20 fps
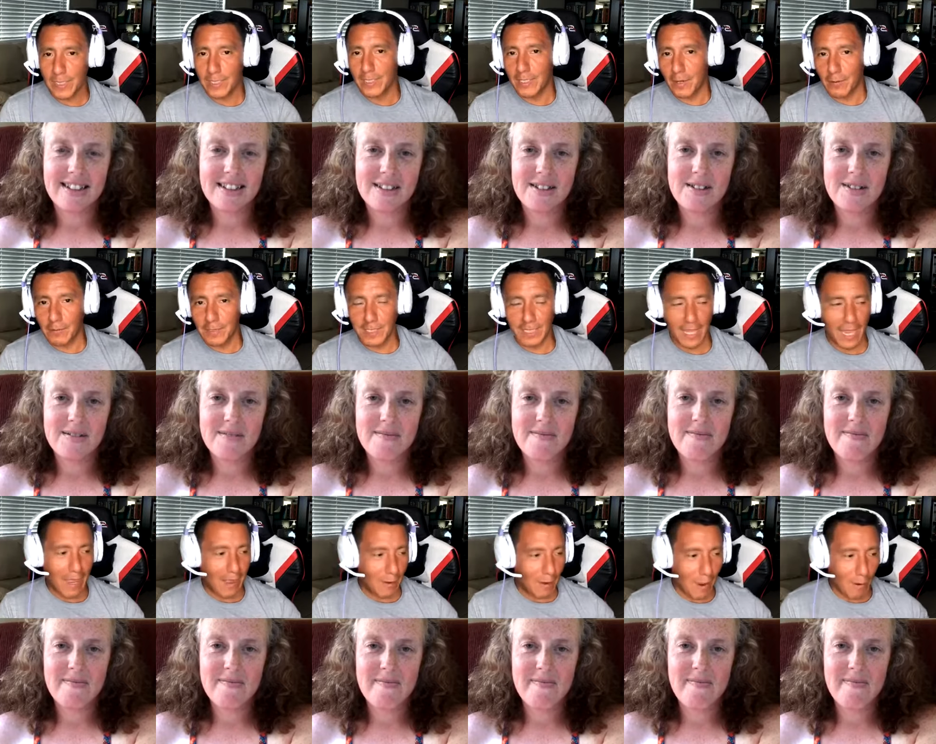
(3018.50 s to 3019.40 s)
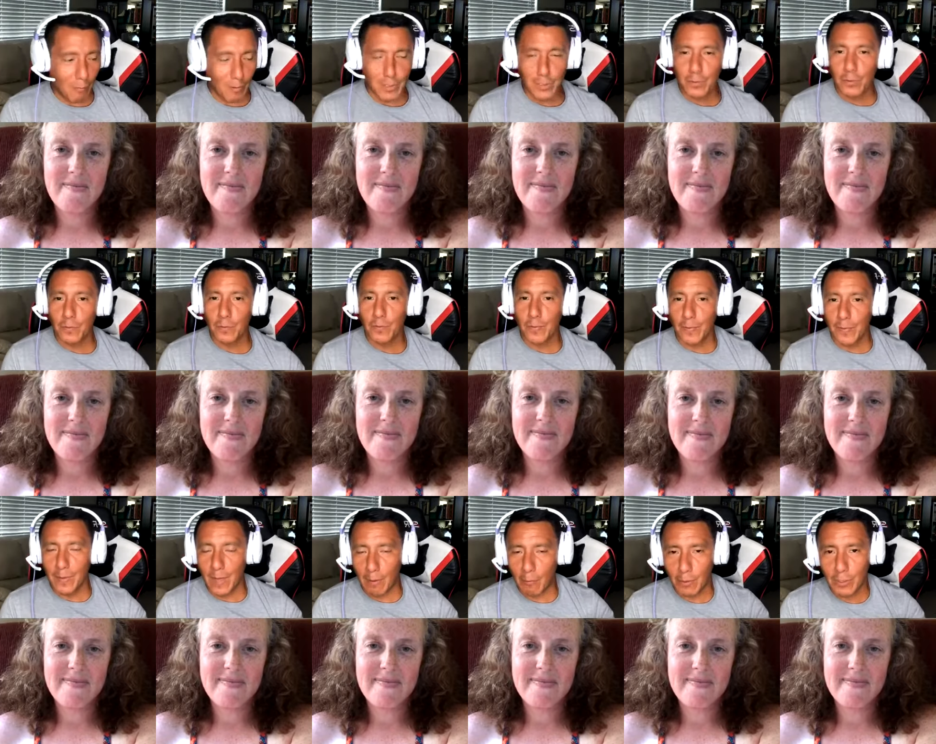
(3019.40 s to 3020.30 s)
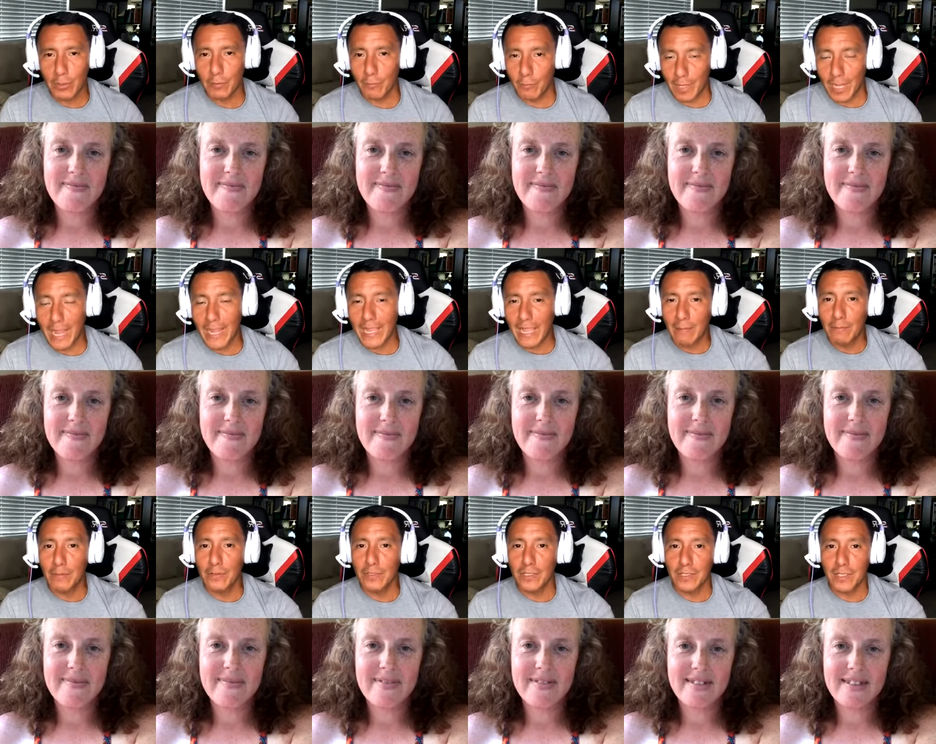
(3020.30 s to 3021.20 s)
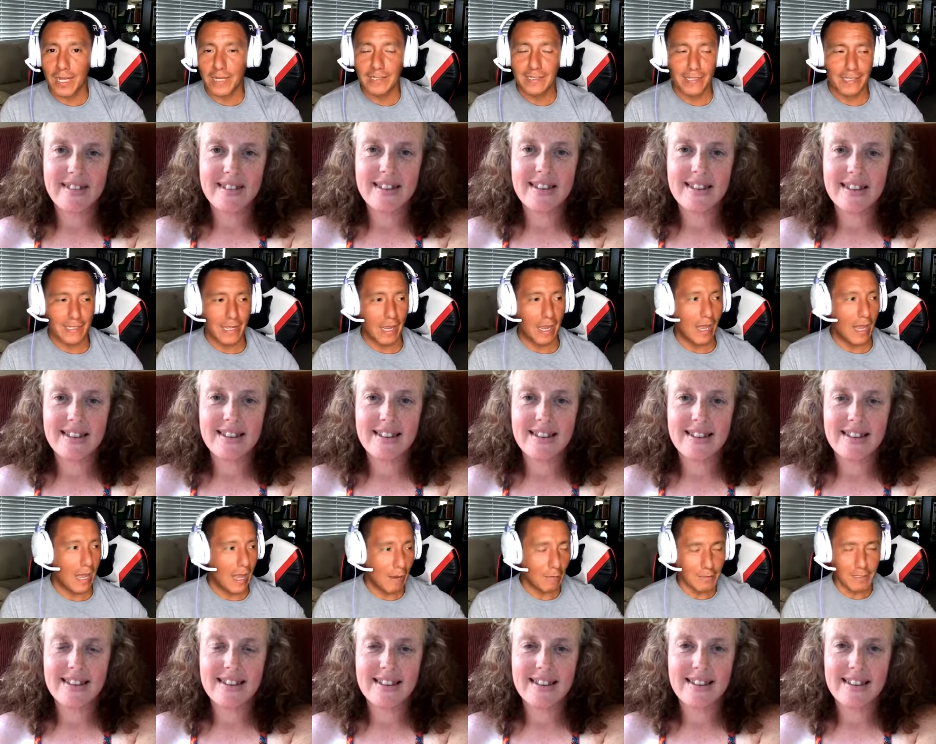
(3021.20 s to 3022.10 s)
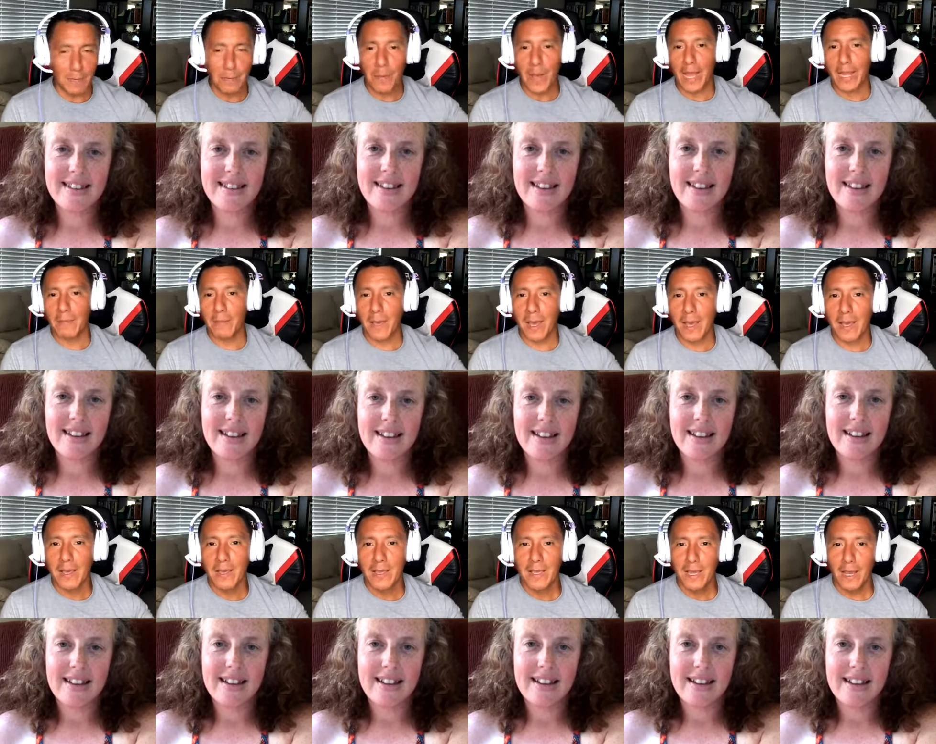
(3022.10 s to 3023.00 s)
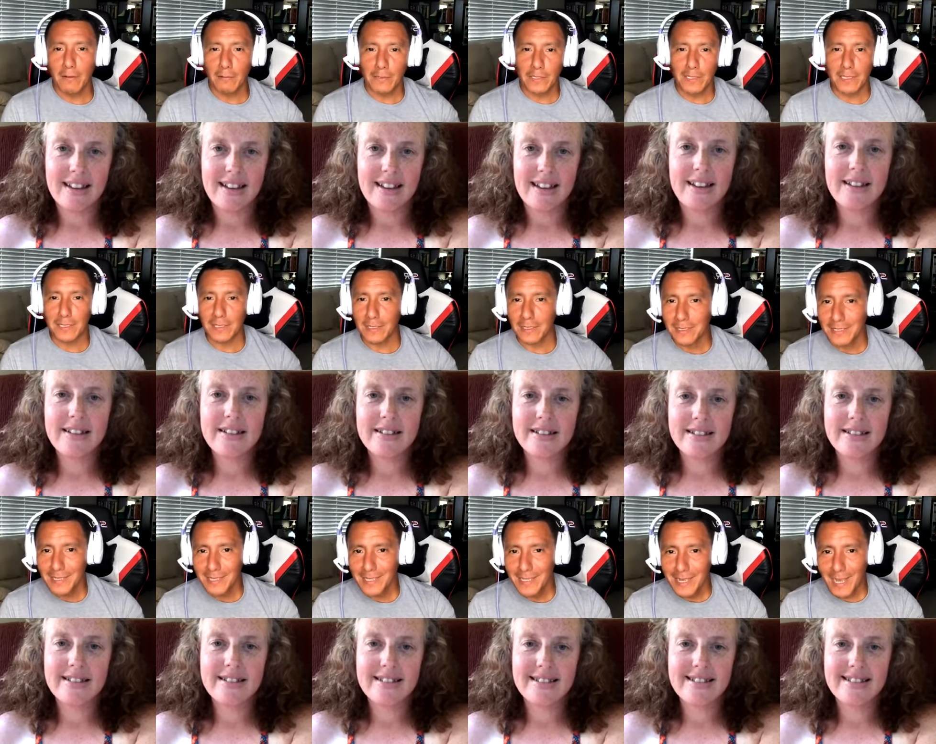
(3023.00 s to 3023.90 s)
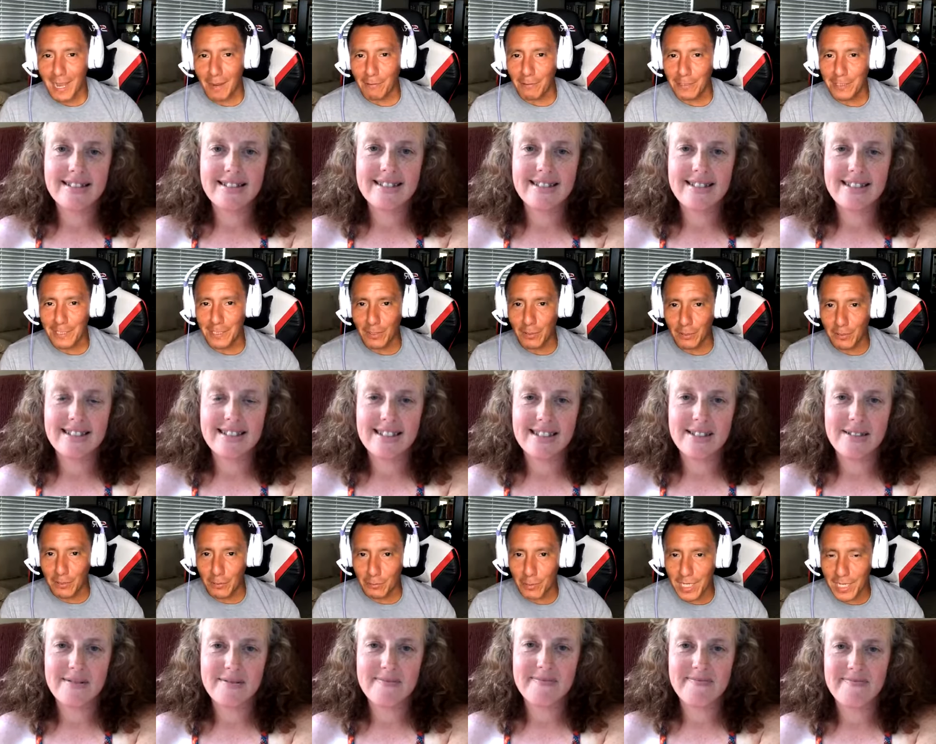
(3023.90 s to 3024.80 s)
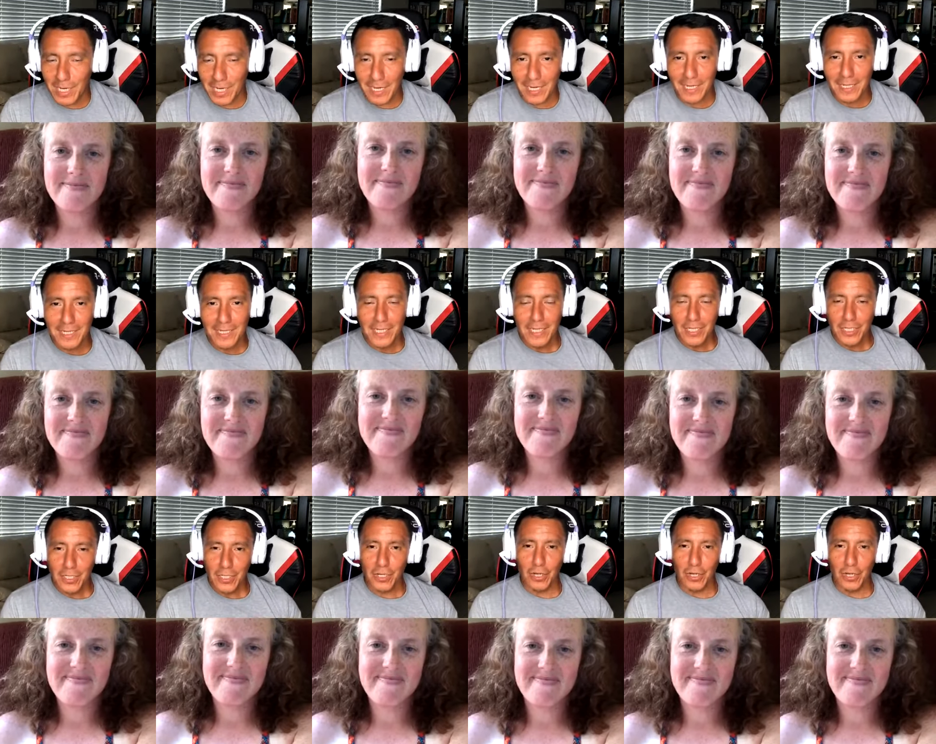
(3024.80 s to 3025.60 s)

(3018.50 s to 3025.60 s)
Speaker 1: obviously I, I went through I went when I came to the United States I was in Panama I was in I was in Costa Rica you know